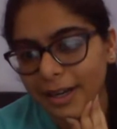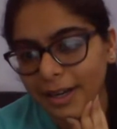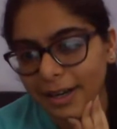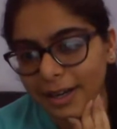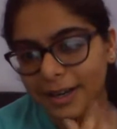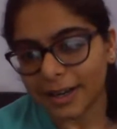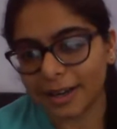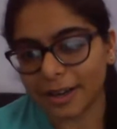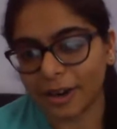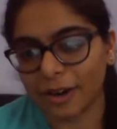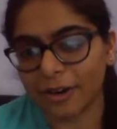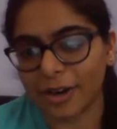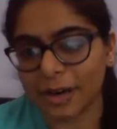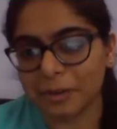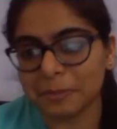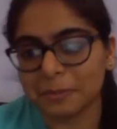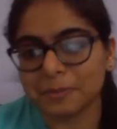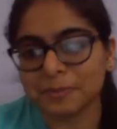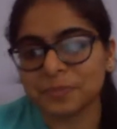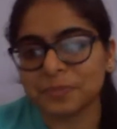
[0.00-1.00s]
All
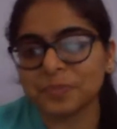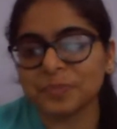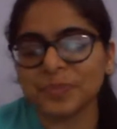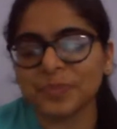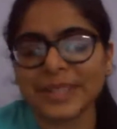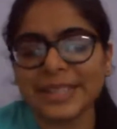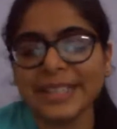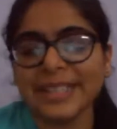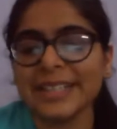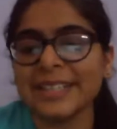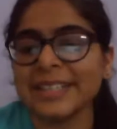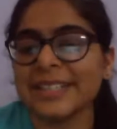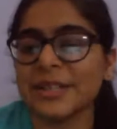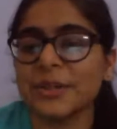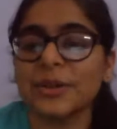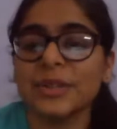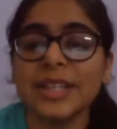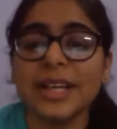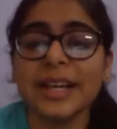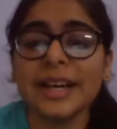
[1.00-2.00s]
right.
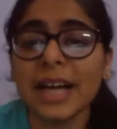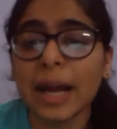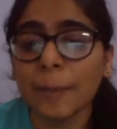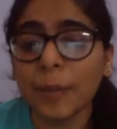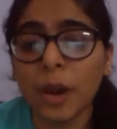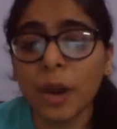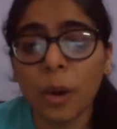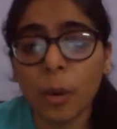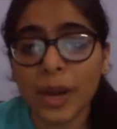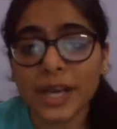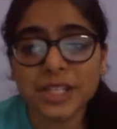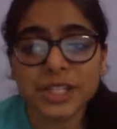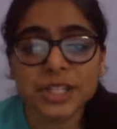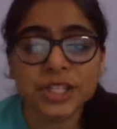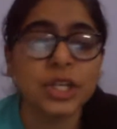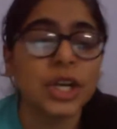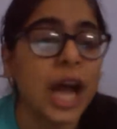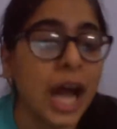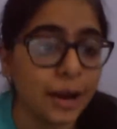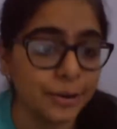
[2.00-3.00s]
So there are a couple of
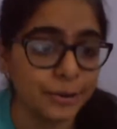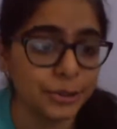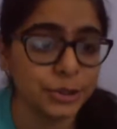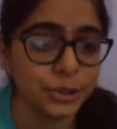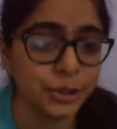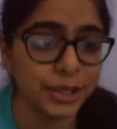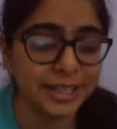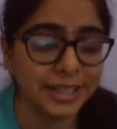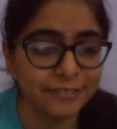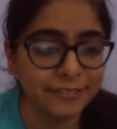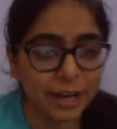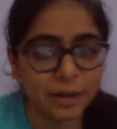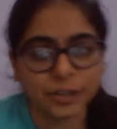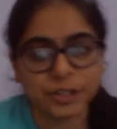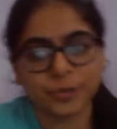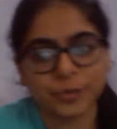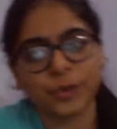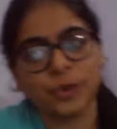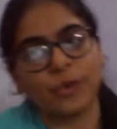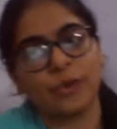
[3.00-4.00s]
questions on how to join the
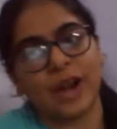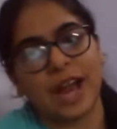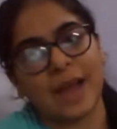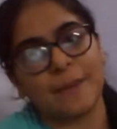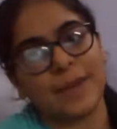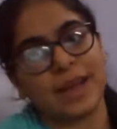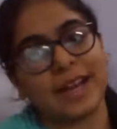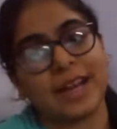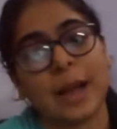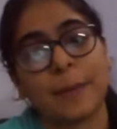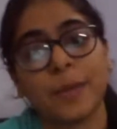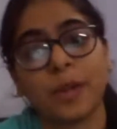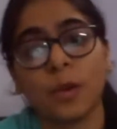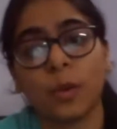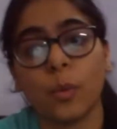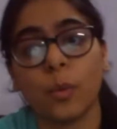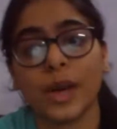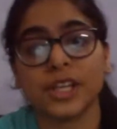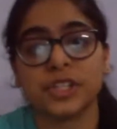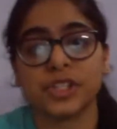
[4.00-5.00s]
fellowship program and a couple
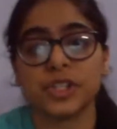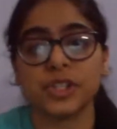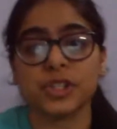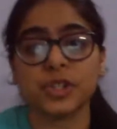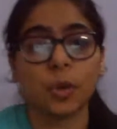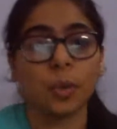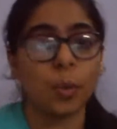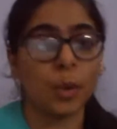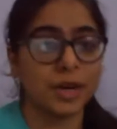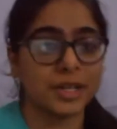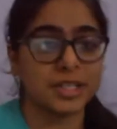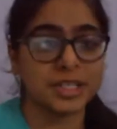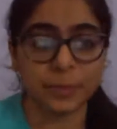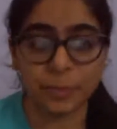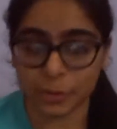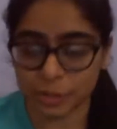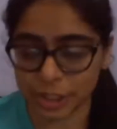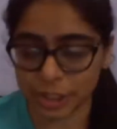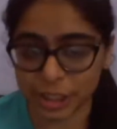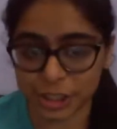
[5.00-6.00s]
of questions on what is
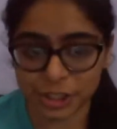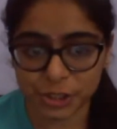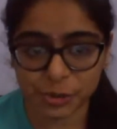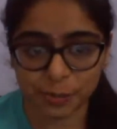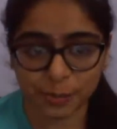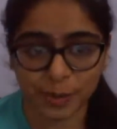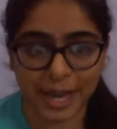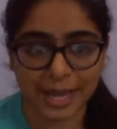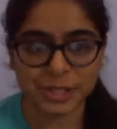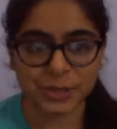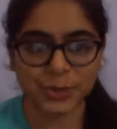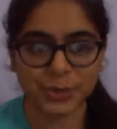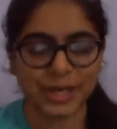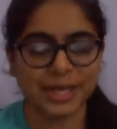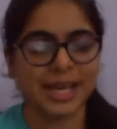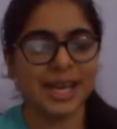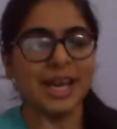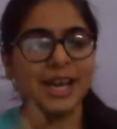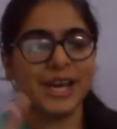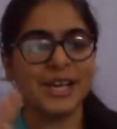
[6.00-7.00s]
the procedure to apply to
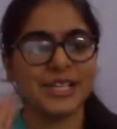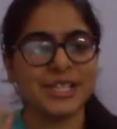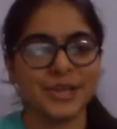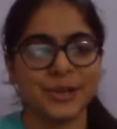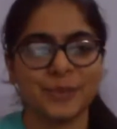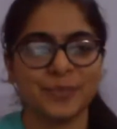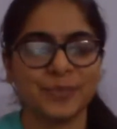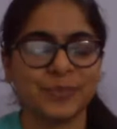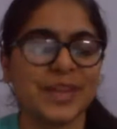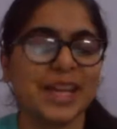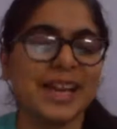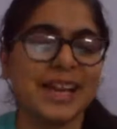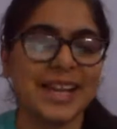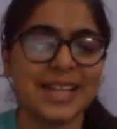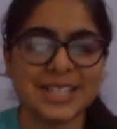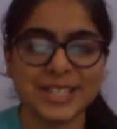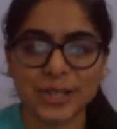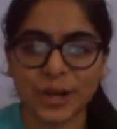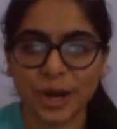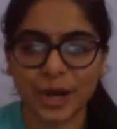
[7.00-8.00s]
it. So
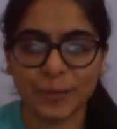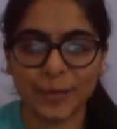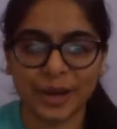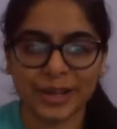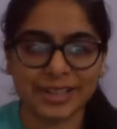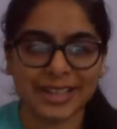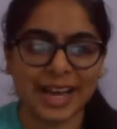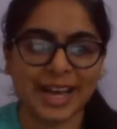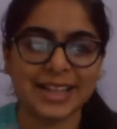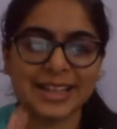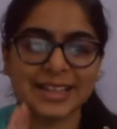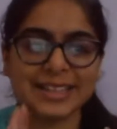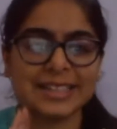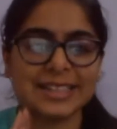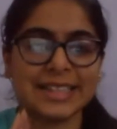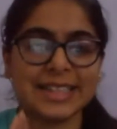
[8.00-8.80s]
let's talk about that.